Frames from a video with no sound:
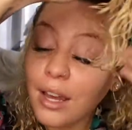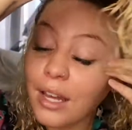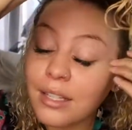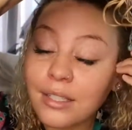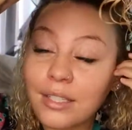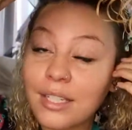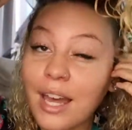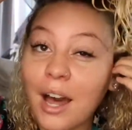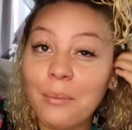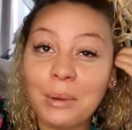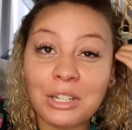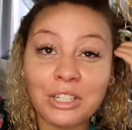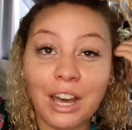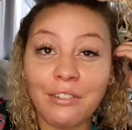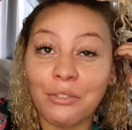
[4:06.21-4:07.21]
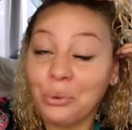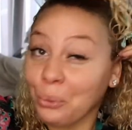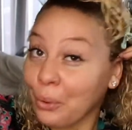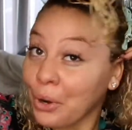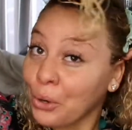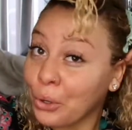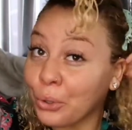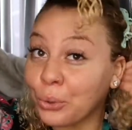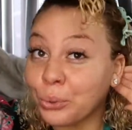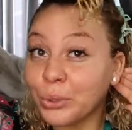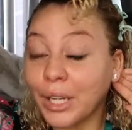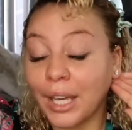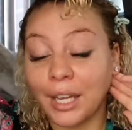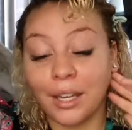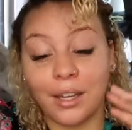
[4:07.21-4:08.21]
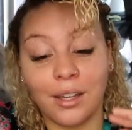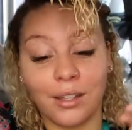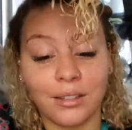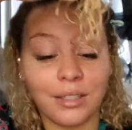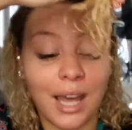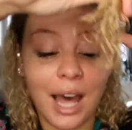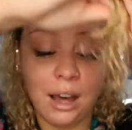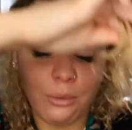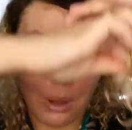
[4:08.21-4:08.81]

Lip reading: and see how much I've grown and how